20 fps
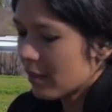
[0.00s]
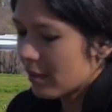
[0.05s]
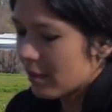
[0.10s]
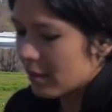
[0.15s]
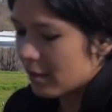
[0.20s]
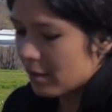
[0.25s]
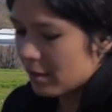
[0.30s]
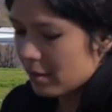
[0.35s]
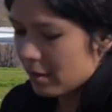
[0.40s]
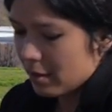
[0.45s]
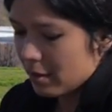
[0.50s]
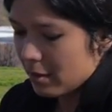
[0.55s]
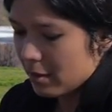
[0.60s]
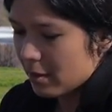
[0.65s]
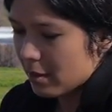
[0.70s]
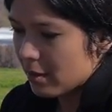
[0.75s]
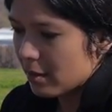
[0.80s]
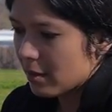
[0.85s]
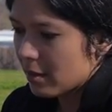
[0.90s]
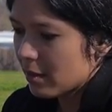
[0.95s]

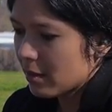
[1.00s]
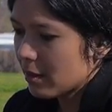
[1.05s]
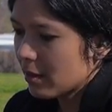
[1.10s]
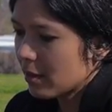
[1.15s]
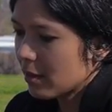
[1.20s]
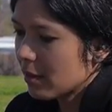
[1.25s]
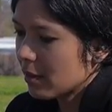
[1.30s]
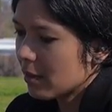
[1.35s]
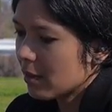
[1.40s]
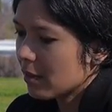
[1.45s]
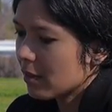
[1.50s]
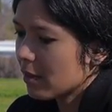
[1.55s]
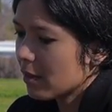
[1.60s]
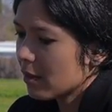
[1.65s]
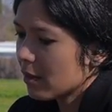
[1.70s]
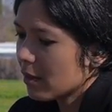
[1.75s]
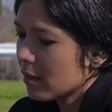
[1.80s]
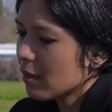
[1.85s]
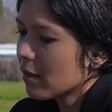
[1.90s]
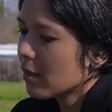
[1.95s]

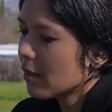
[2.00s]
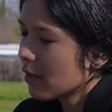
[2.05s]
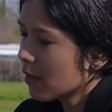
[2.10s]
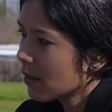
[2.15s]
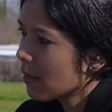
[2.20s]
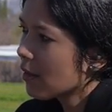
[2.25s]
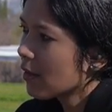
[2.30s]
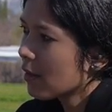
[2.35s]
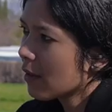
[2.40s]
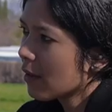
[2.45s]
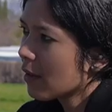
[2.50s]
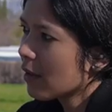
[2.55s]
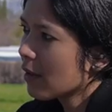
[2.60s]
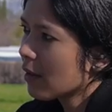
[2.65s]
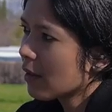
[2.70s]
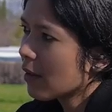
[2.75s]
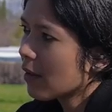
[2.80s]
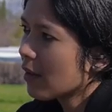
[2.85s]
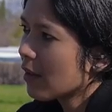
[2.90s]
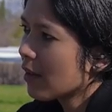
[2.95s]

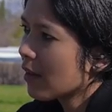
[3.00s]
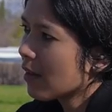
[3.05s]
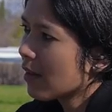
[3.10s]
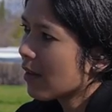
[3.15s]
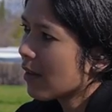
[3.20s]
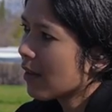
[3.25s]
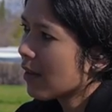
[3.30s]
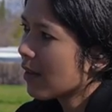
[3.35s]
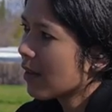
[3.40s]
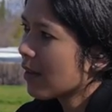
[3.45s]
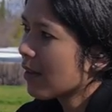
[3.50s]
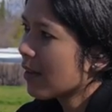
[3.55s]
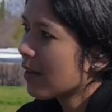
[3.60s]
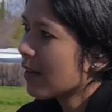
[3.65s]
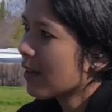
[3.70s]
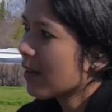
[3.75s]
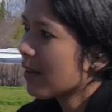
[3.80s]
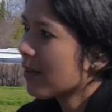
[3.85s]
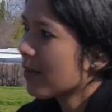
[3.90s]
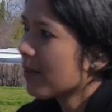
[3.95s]

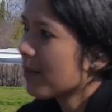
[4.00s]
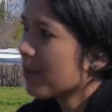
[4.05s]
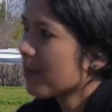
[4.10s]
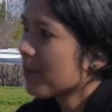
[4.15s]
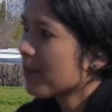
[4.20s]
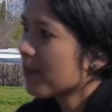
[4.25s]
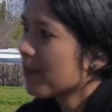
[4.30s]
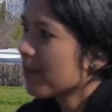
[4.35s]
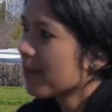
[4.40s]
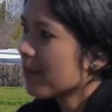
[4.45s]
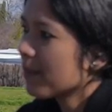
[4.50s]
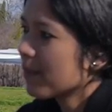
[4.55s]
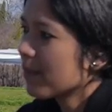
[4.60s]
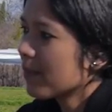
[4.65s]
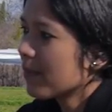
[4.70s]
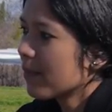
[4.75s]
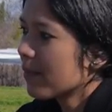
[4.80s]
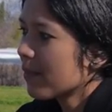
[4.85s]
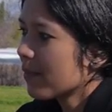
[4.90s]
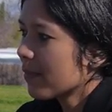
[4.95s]

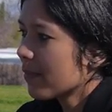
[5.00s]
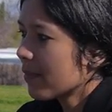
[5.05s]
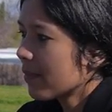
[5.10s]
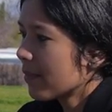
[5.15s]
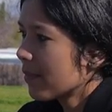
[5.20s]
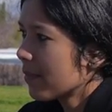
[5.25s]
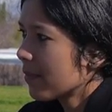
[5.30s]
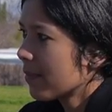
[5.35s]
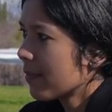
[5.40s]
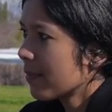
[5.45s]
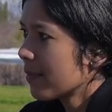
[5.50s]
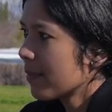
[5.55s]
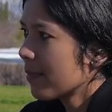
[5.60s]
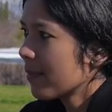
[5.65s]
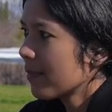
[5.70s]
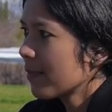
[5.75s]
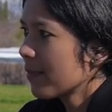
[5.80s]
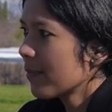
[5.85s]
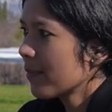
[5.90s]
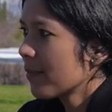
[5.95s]

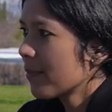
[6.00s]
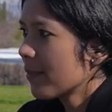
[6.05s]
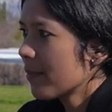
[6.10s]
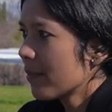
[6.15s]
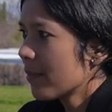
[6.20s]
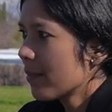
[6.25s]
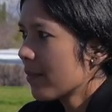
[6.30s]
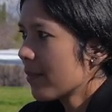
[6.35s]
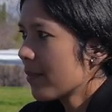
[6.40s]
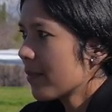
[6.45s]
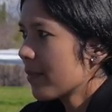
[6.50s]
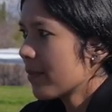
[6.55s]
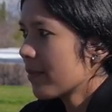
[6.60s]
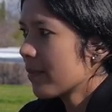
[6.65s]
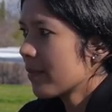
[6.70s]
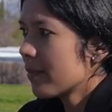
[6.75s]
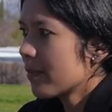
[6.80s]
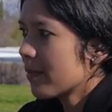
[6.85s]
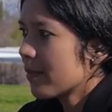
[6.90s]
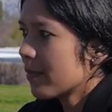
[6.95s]

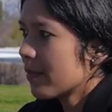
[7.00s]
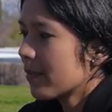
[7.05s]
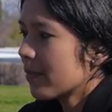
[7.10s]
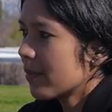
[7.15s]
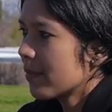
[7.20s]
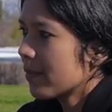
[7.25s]
The person shown says nothing.